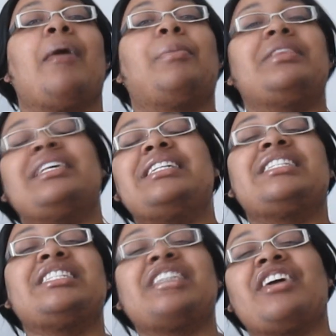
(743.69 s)

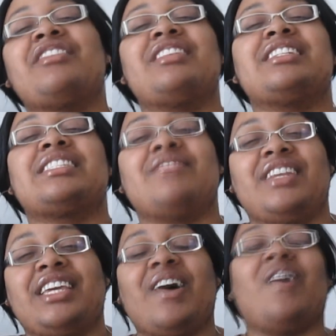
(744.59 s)
Please share this
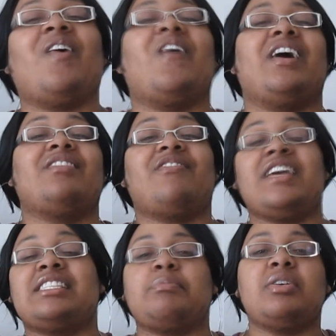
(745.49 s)
video on
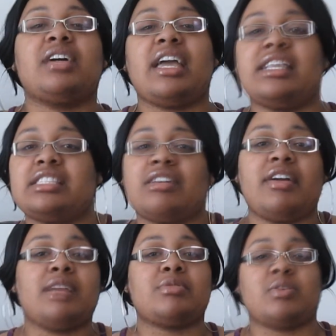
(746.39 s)
Facebook,
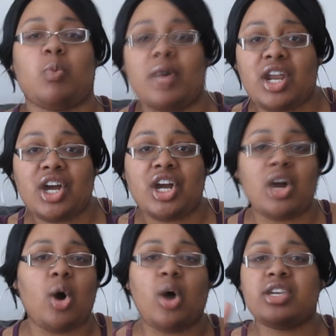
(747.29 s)
Instagram,
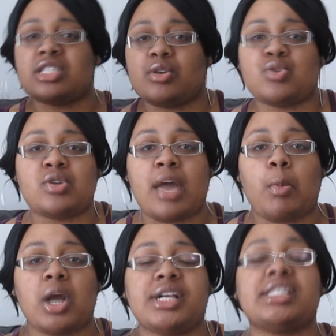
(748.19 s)
Twitter, all your social
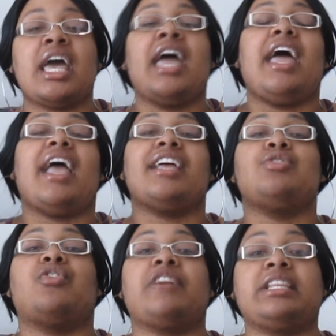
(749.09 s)
networks. And
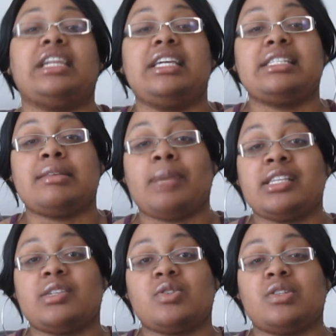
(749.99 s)
you'll find the links to my
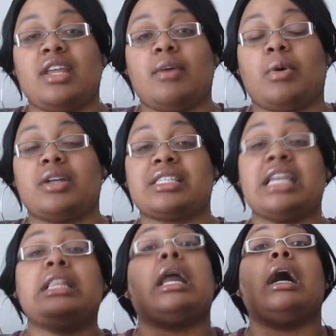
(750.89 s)
social networks
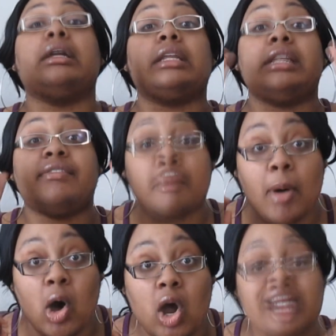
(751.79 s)
in the underneath a
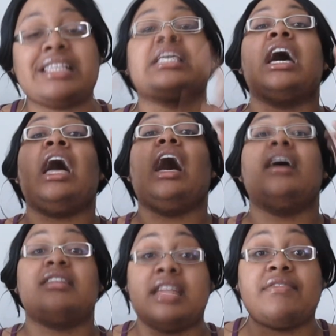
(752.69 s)
bar. That's
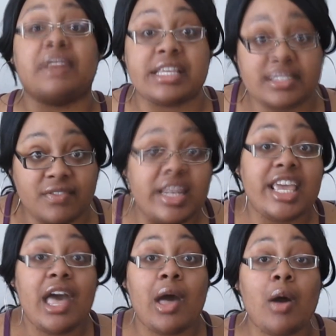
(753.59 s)
underneath of this
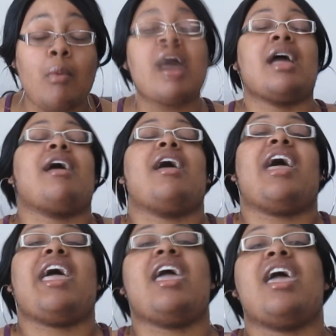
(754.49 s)
video.
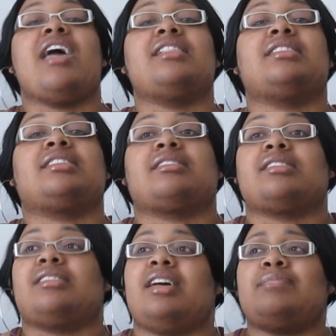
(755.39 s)
And
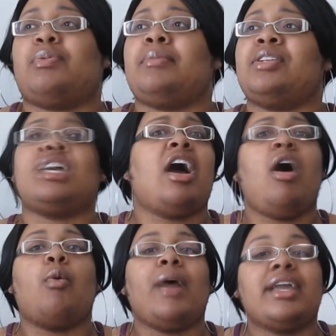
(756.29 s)
that's pretty much it.
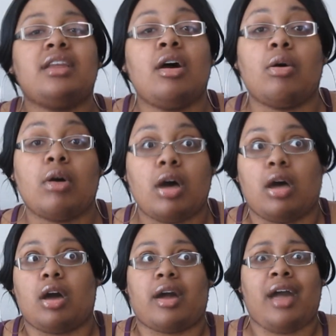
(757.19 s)
Oh wait, no,
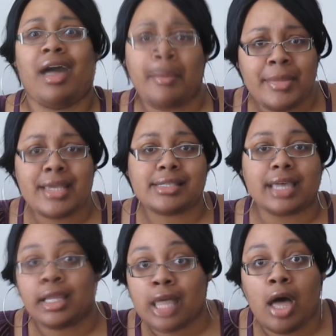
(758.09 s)
comments.
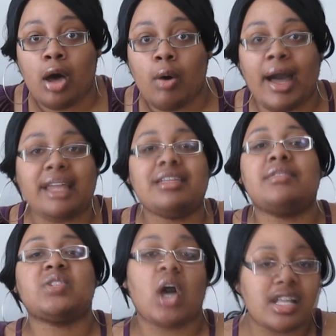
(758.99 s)
Hello, I
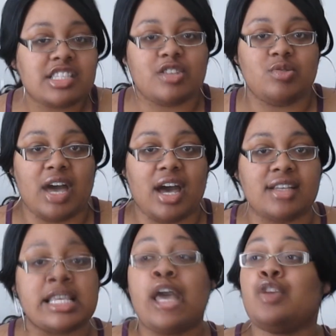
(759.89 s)
love talking to you
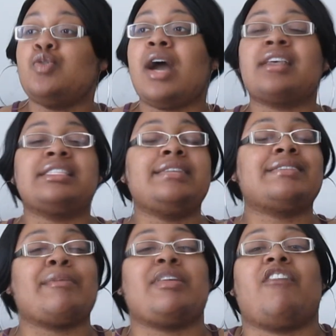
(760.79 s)
guys. You guys leave
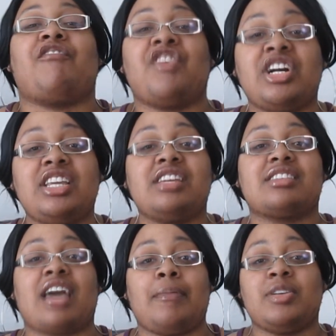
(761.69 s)
some of the
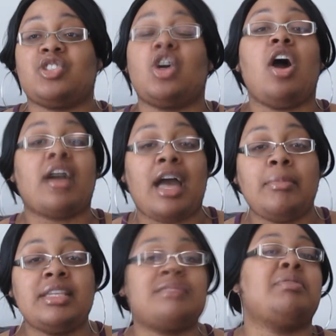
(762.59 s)
funniest comments. Y'all
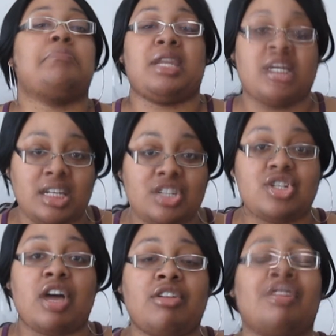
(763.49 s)
comments be better than the
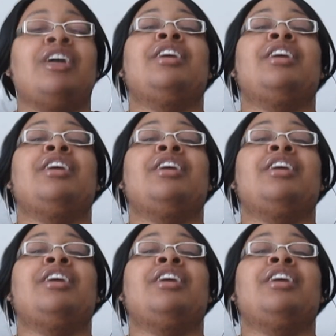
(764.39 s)
show.